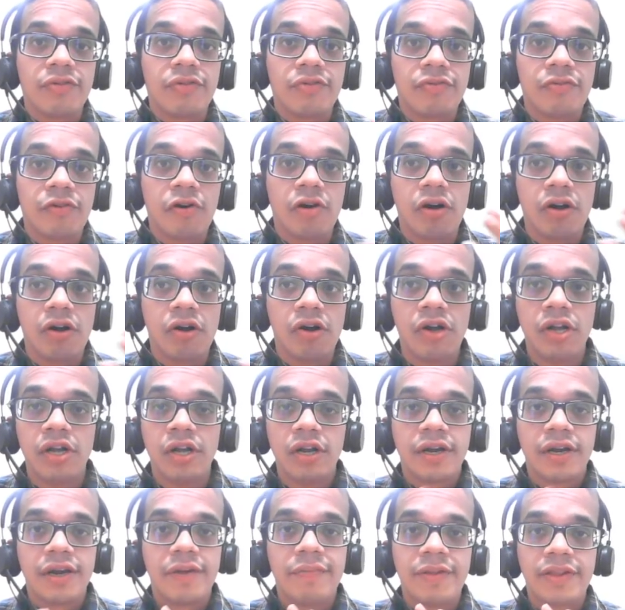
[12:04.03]
for
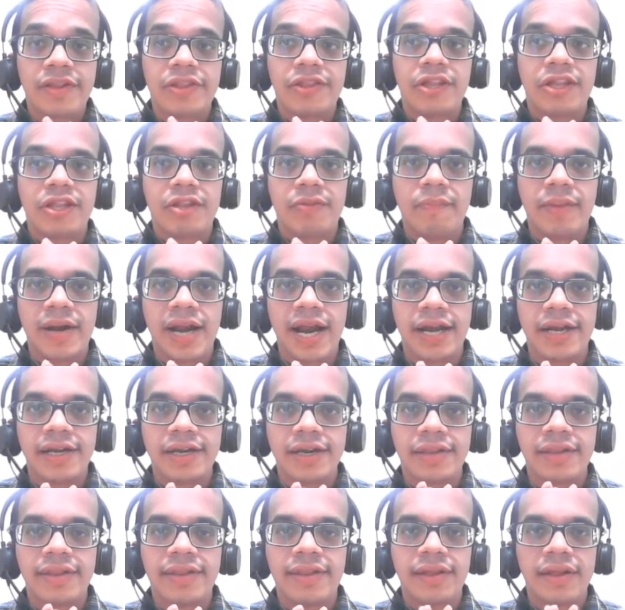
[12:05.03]
the business
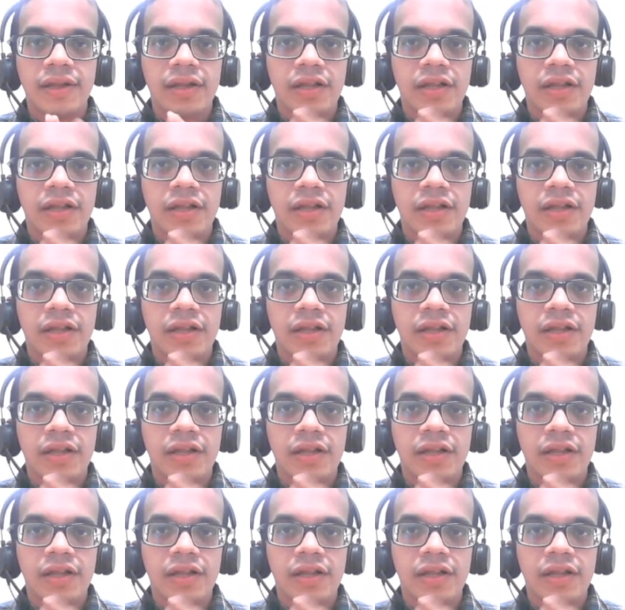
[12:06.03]
brands.